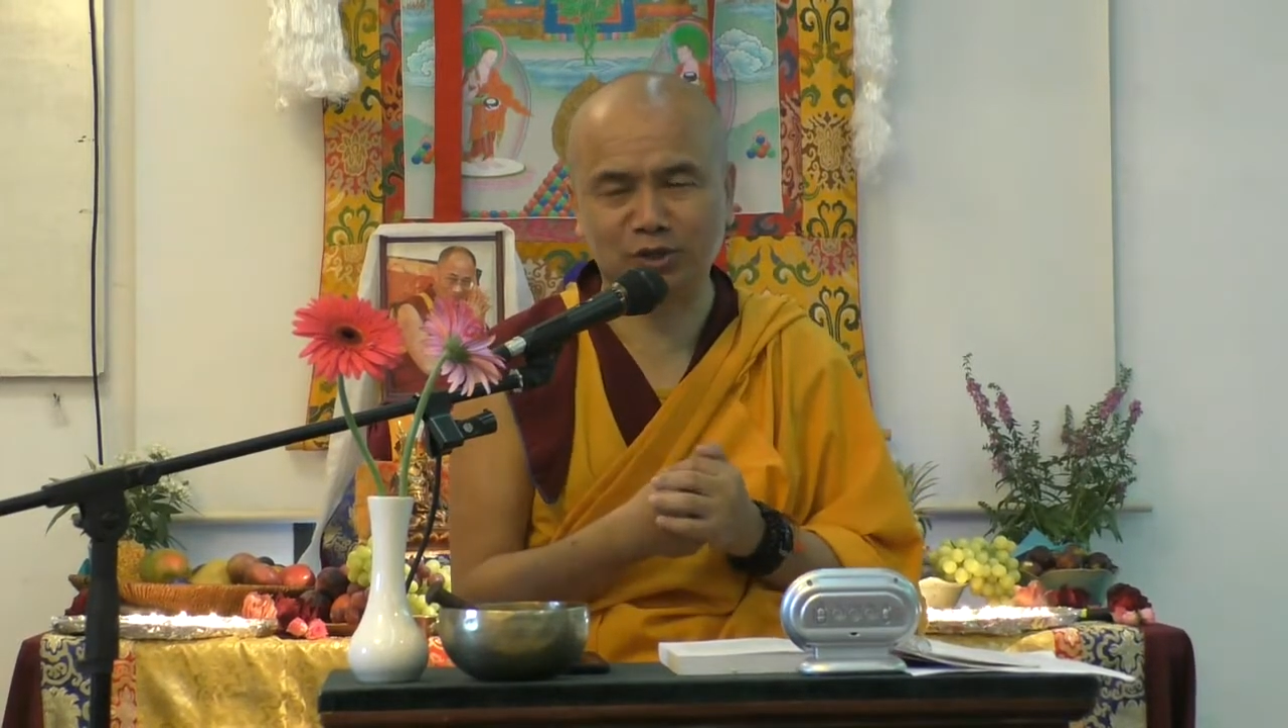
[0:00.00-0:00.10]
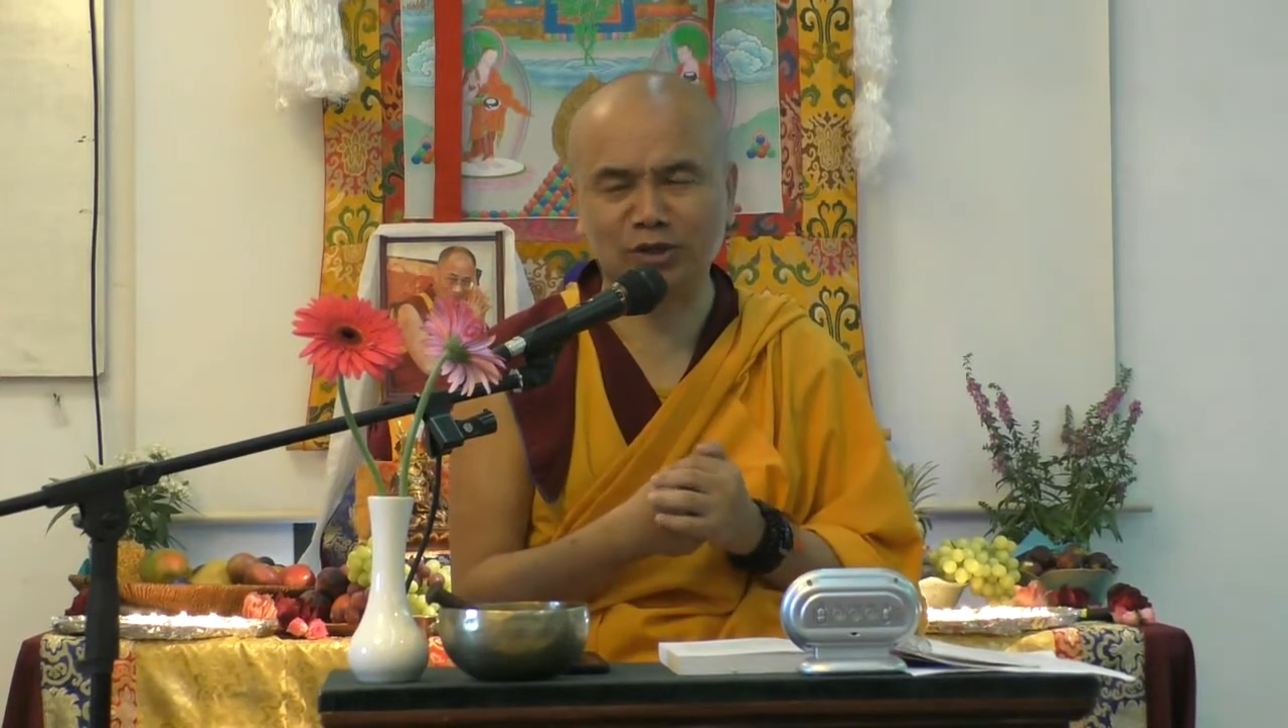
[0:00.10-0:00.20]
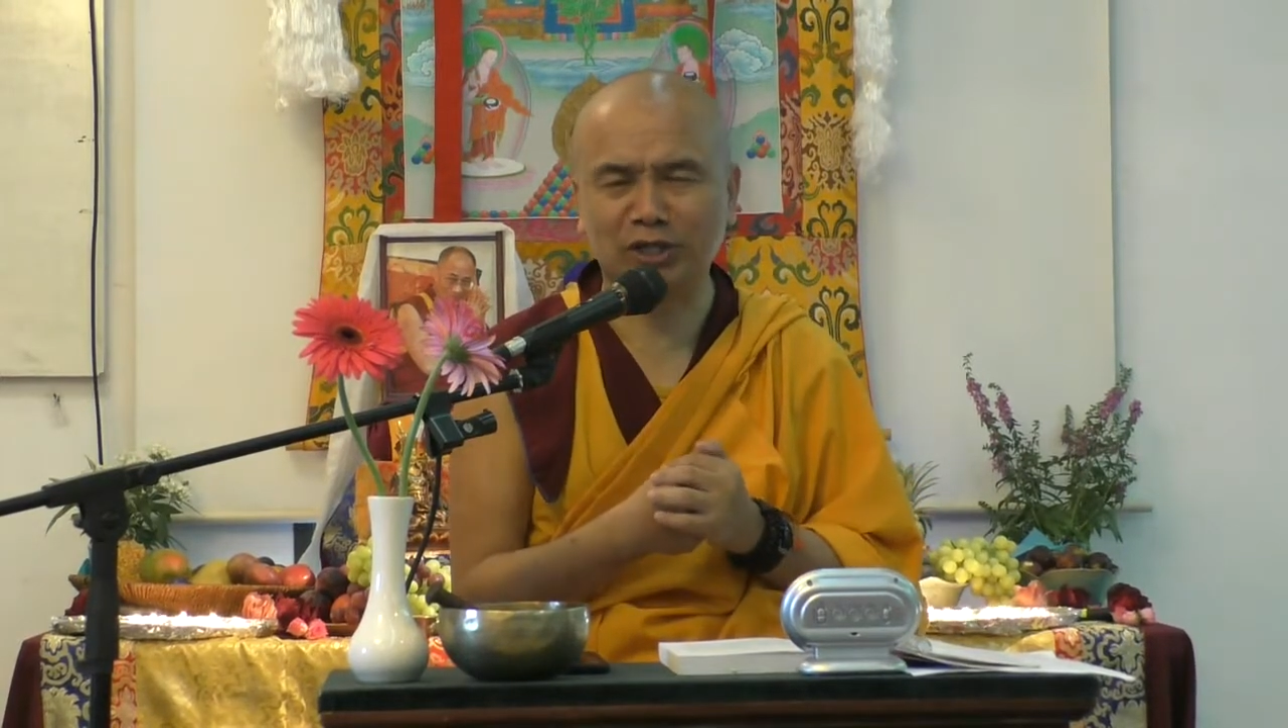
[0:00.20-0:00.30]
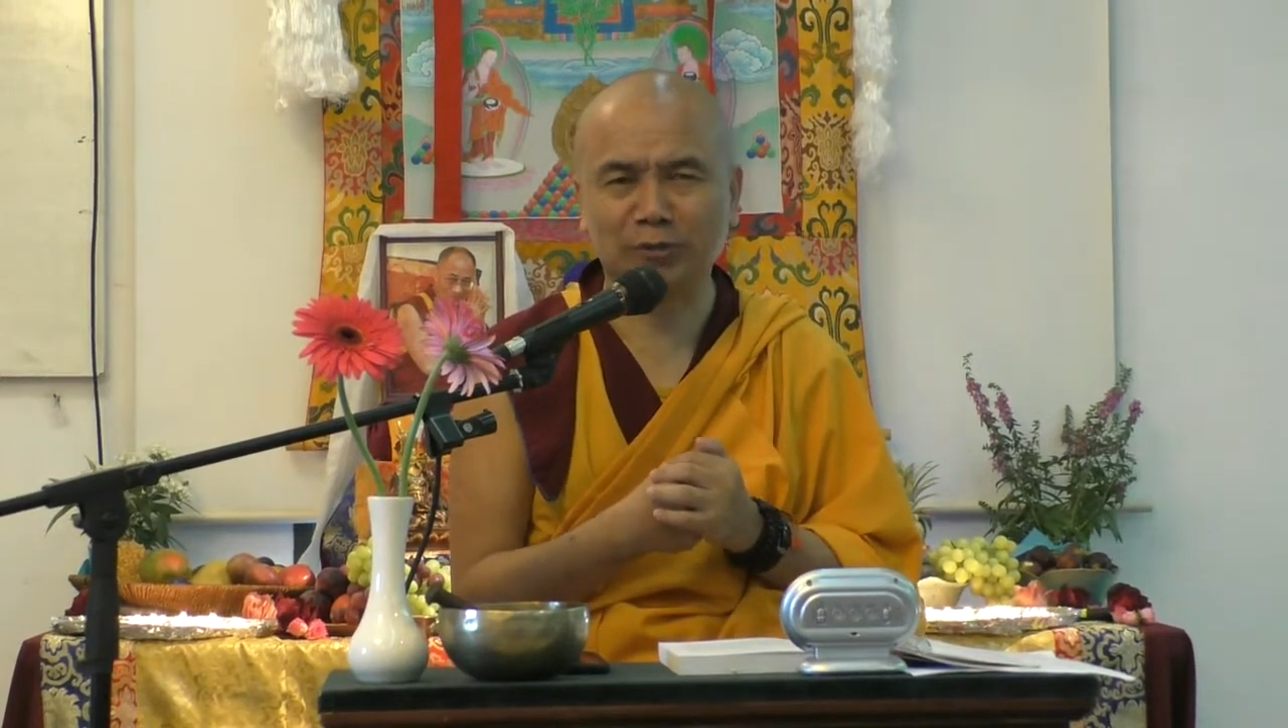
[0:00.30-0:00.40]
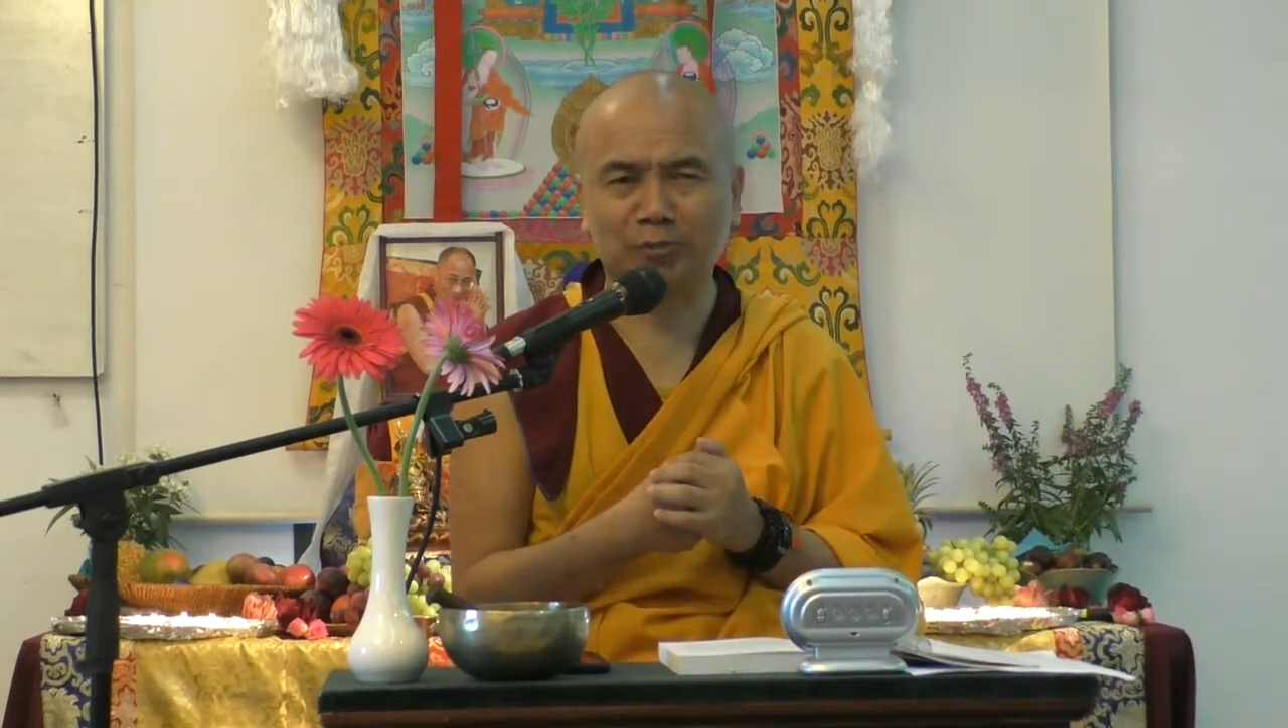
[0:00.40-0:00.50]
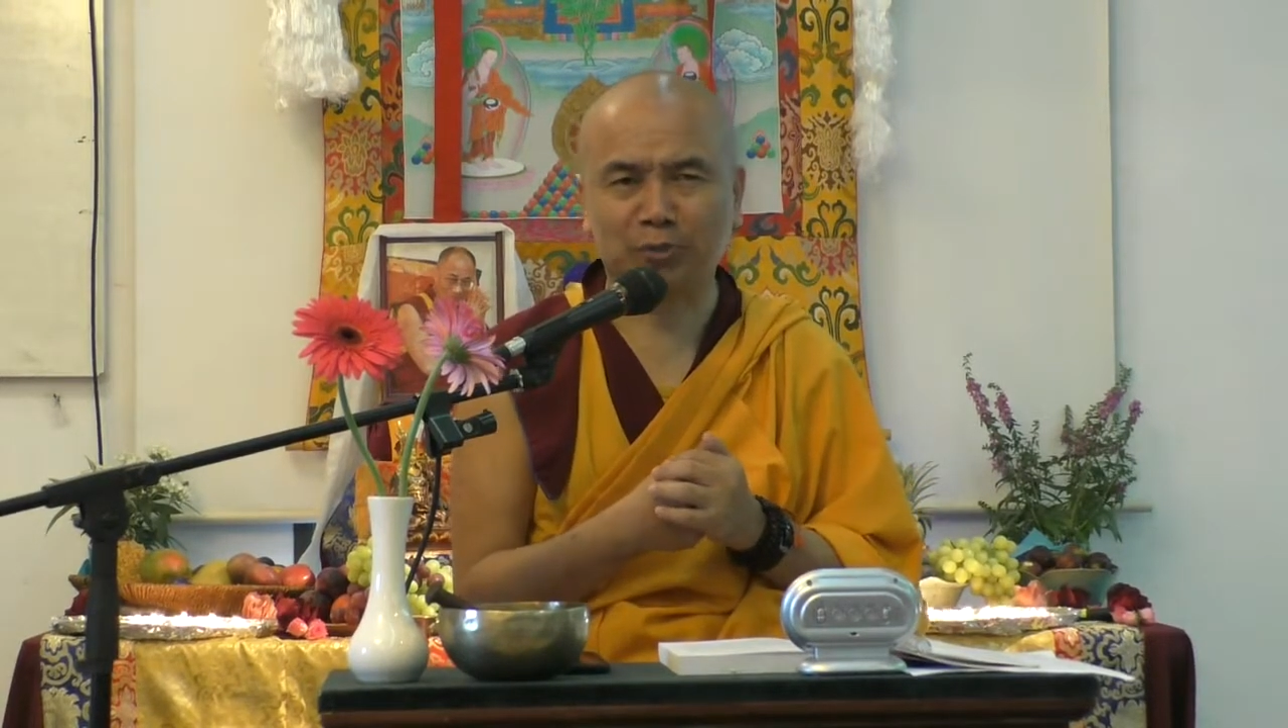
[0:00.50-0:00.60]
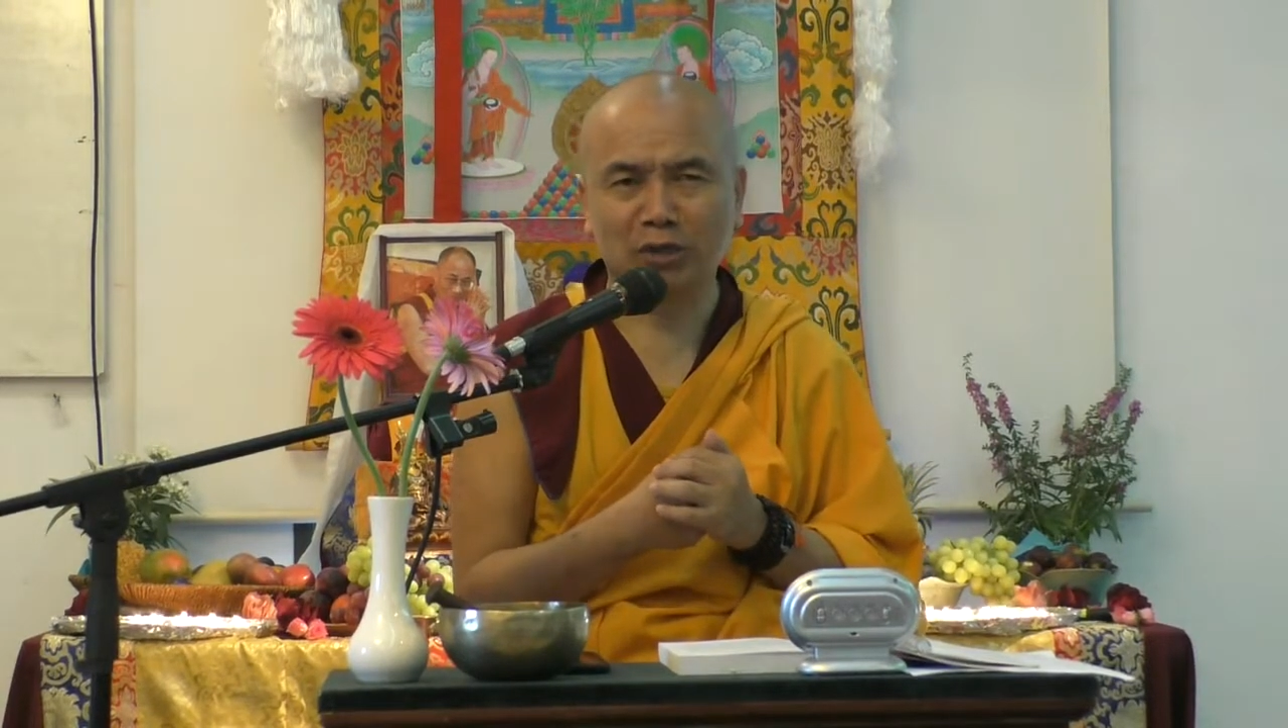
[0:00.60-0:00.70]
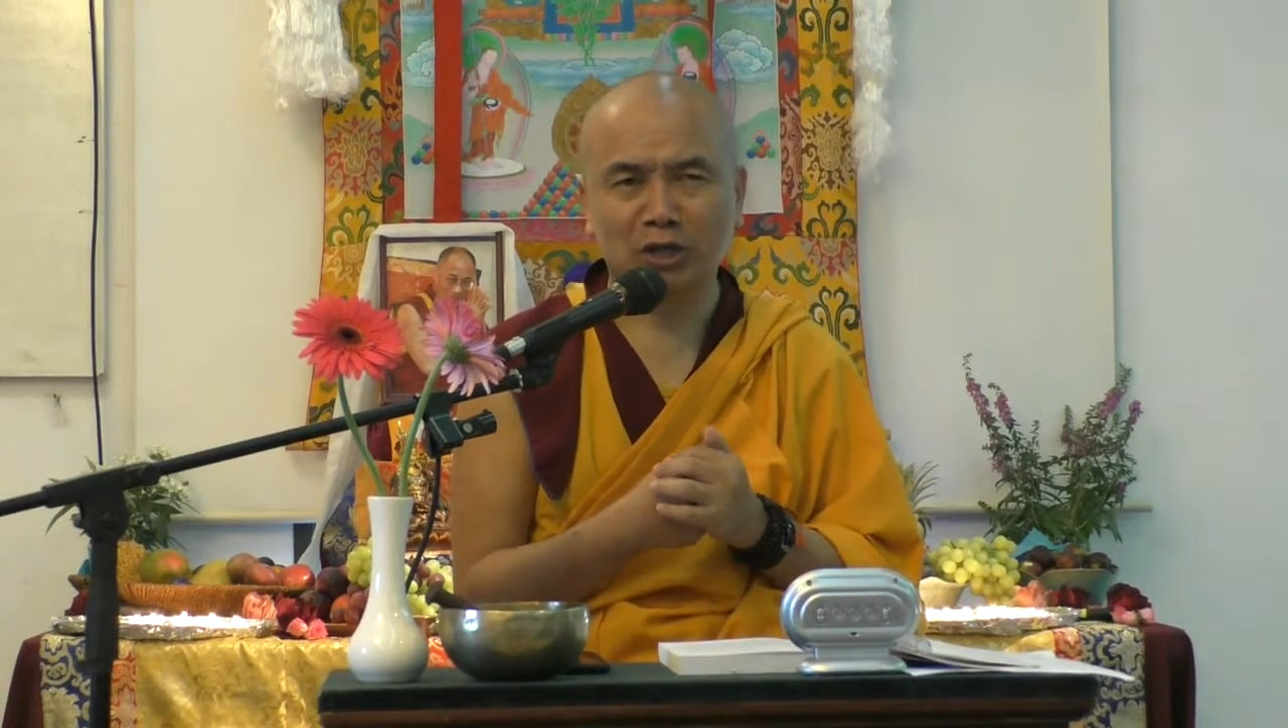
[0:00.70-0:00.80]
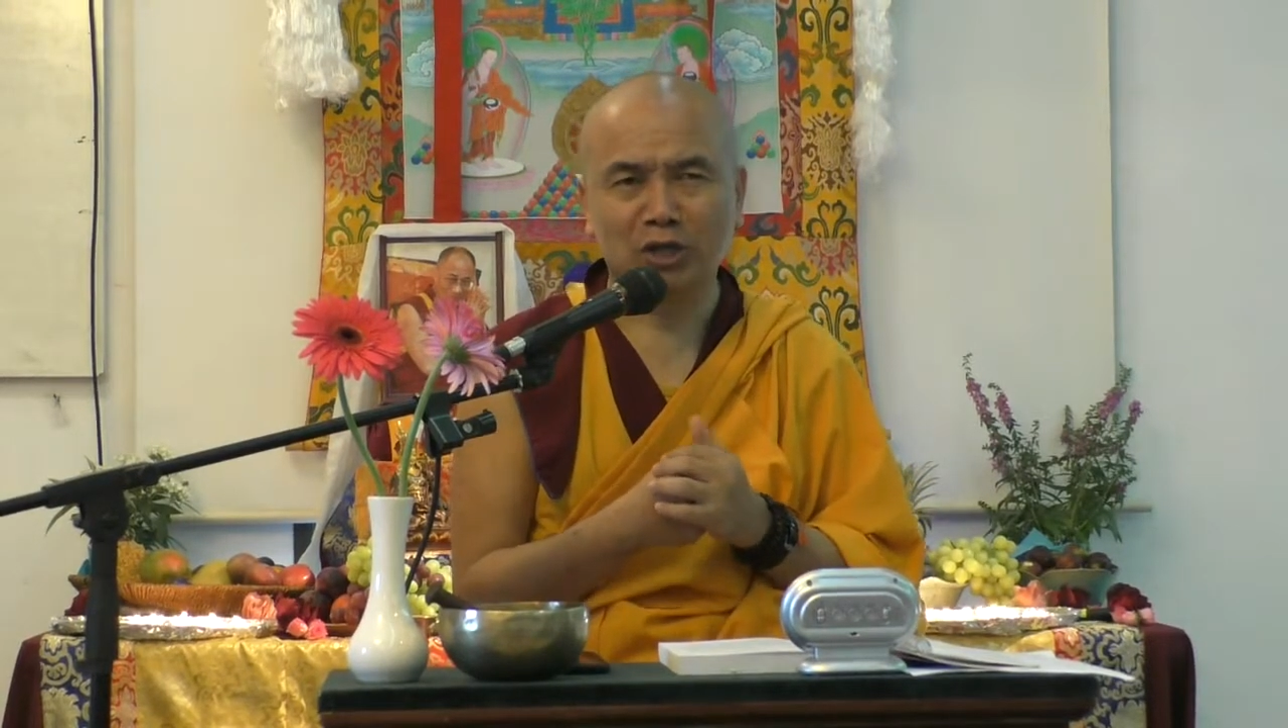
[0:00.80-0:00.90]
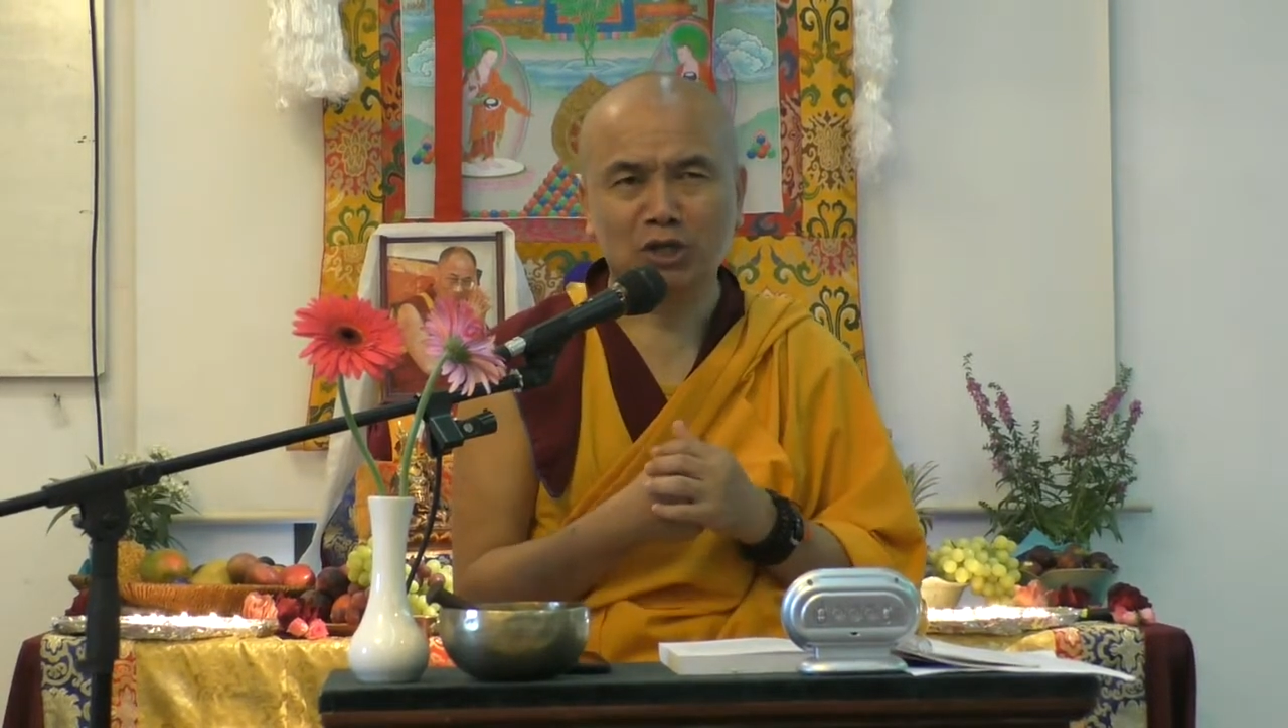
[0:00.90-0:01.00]
Okay,
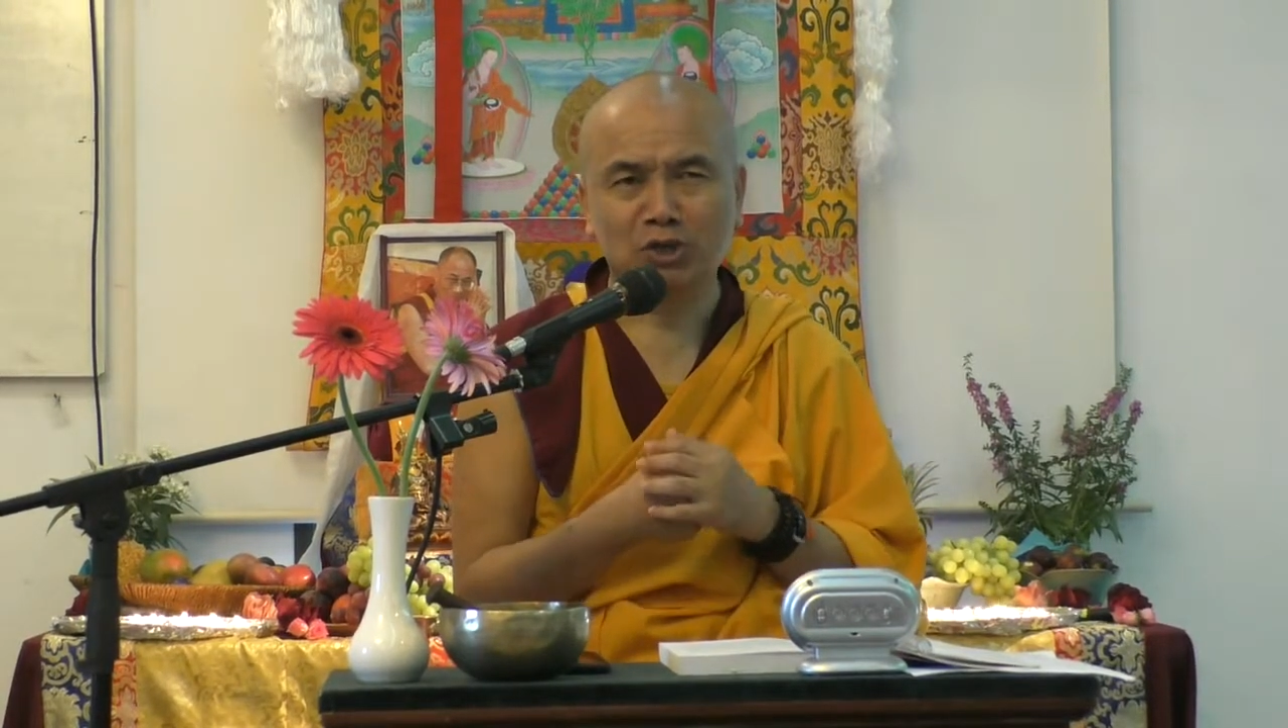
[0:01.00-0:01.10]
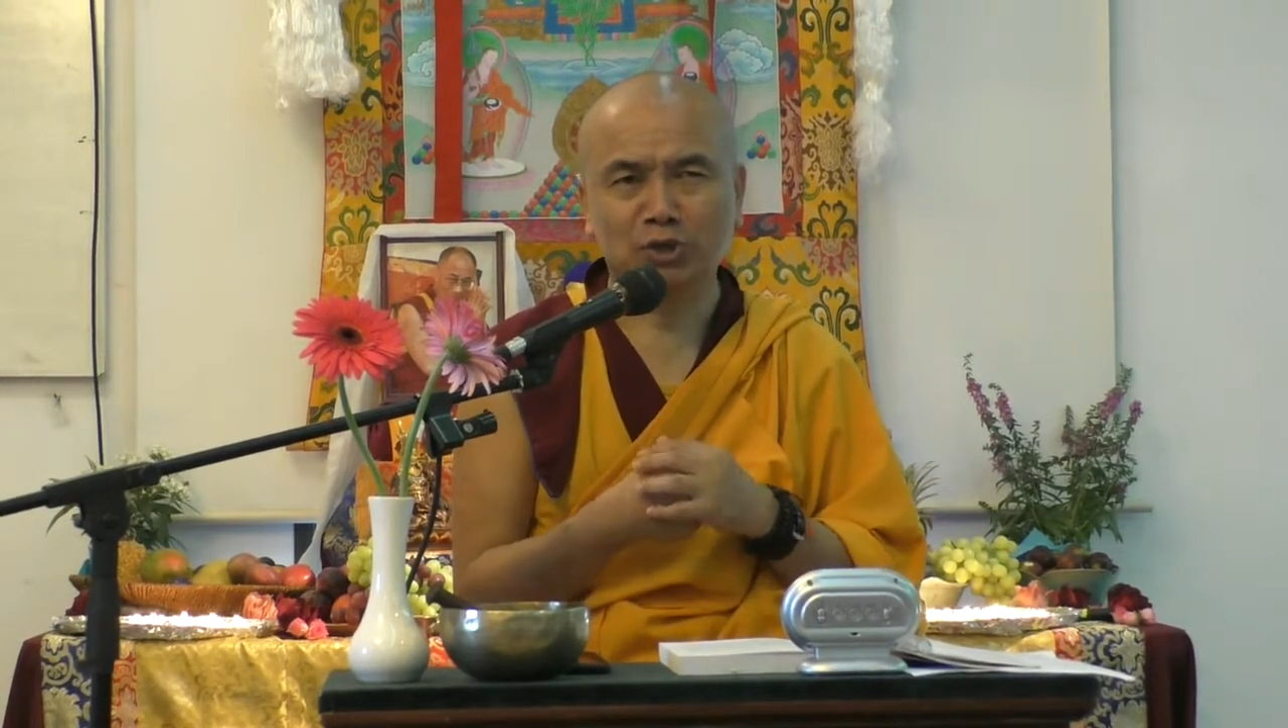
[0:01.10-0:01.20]
so